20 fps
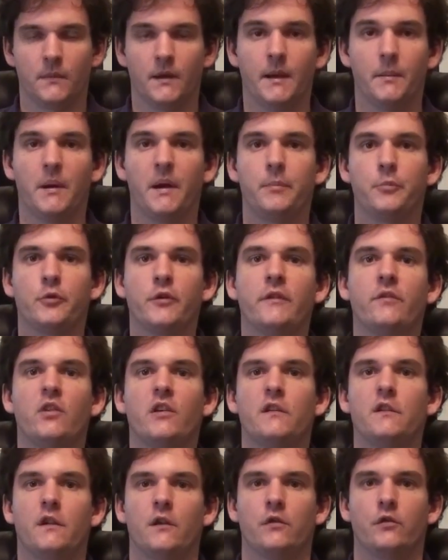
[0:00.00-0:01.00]
In my
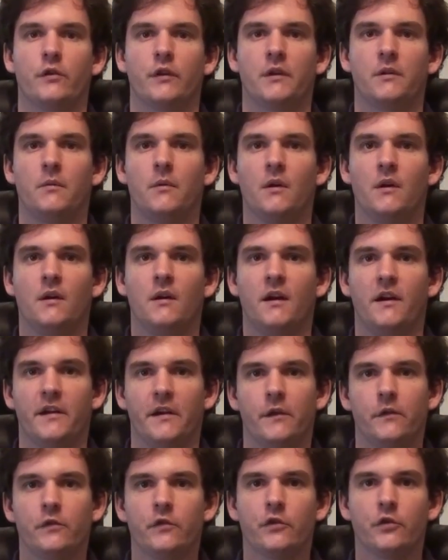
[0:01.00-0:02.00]
previous entry, I
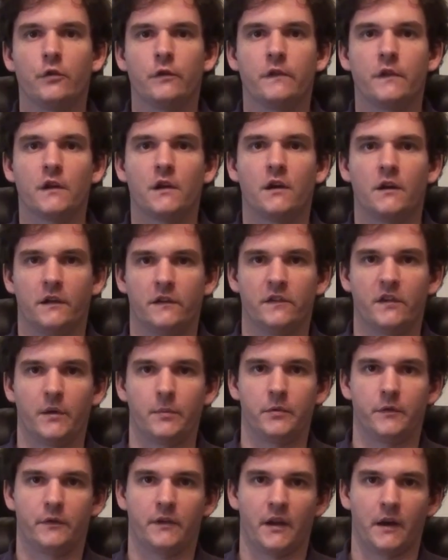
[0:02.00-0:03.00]
introduced the
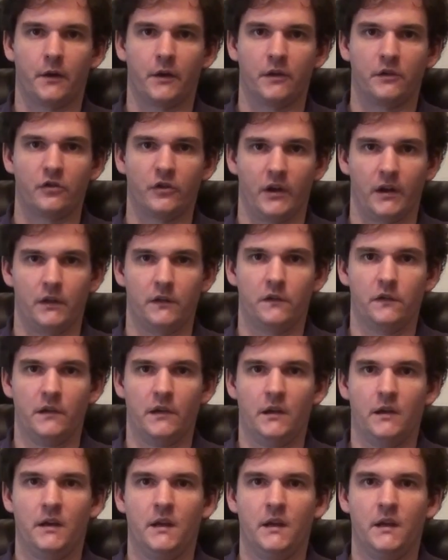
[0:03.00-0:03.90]
concept of carry trades